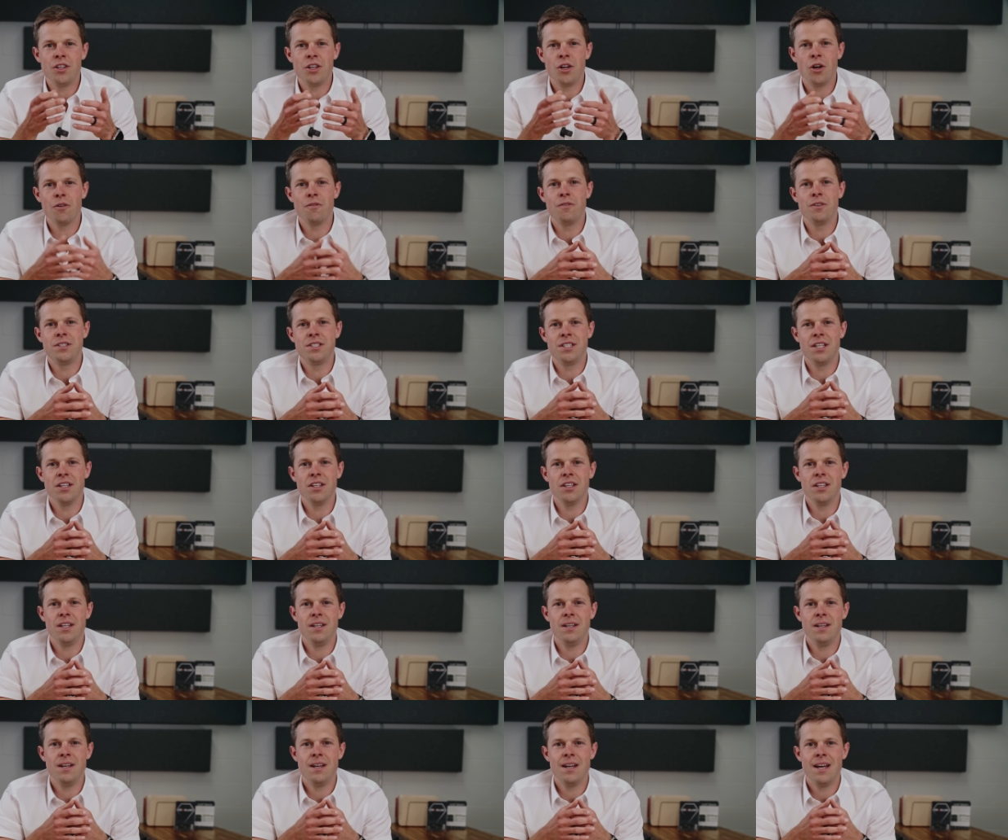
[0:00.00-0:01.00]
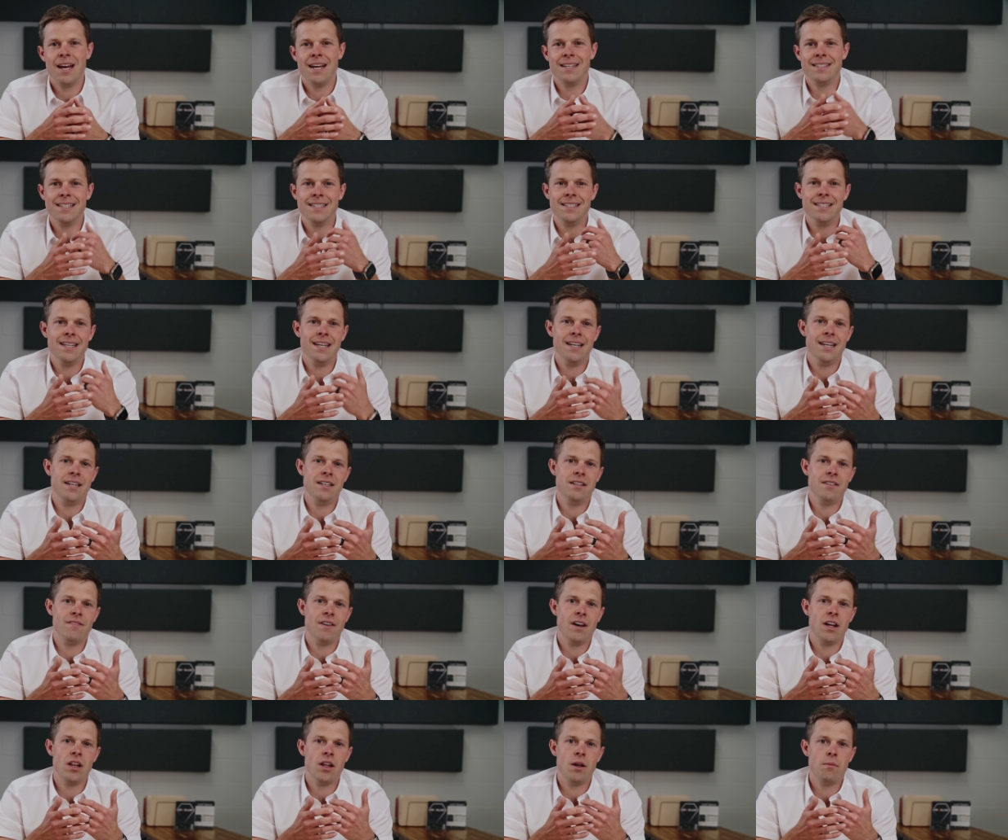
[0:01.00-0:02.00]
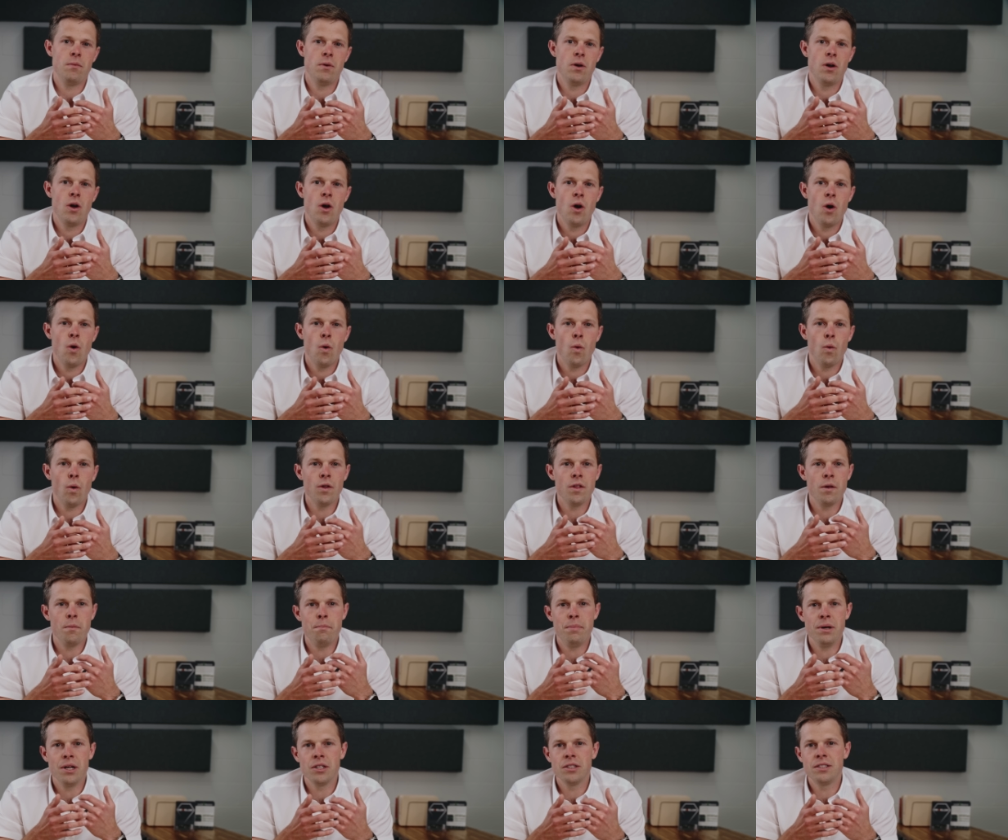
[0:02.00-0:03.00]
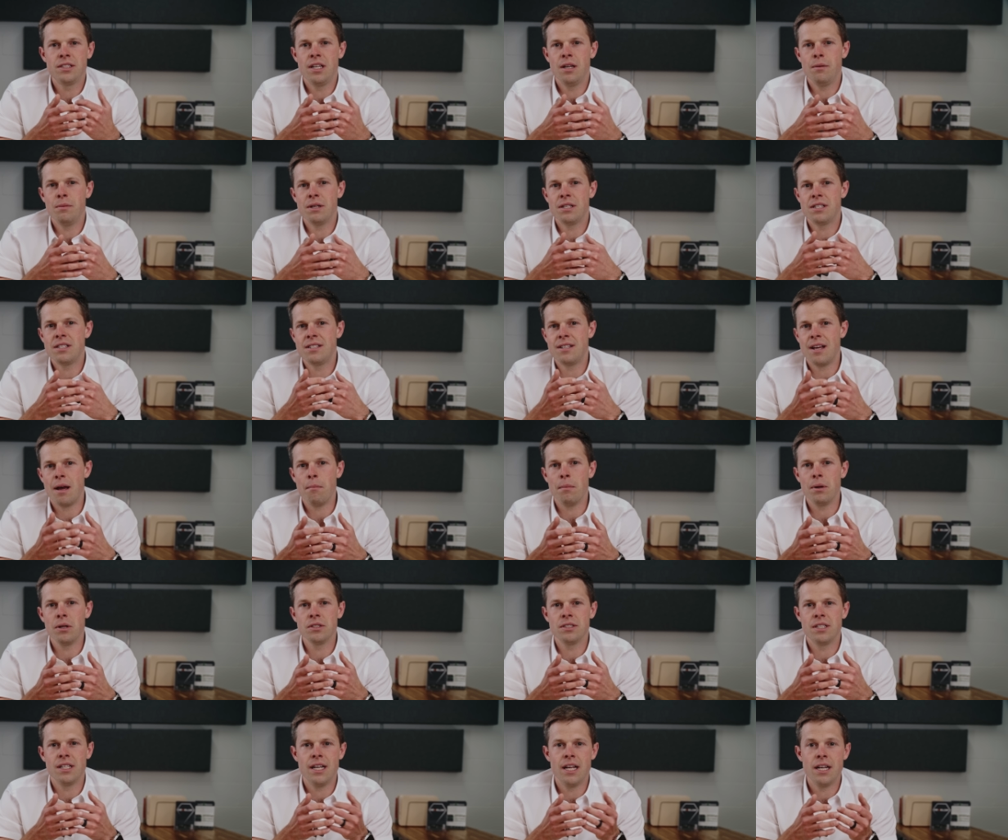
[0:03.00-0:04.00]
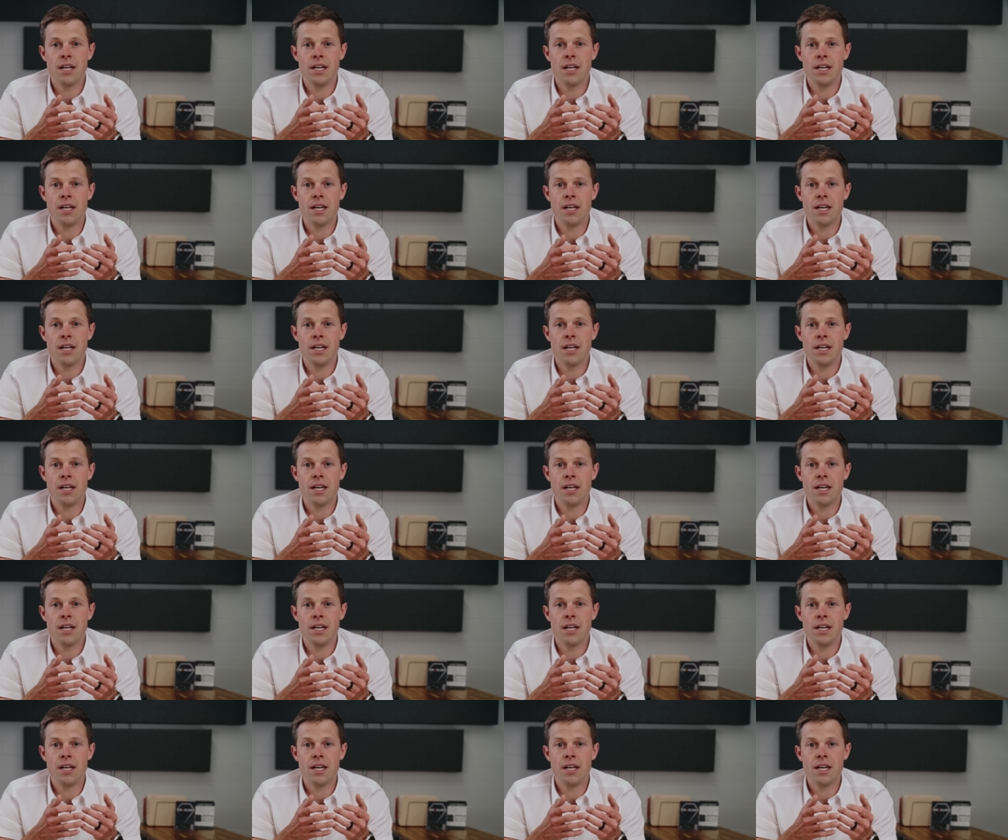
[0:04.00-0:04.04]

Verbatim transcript: in your facility as it did at Develop. While the build team assembles and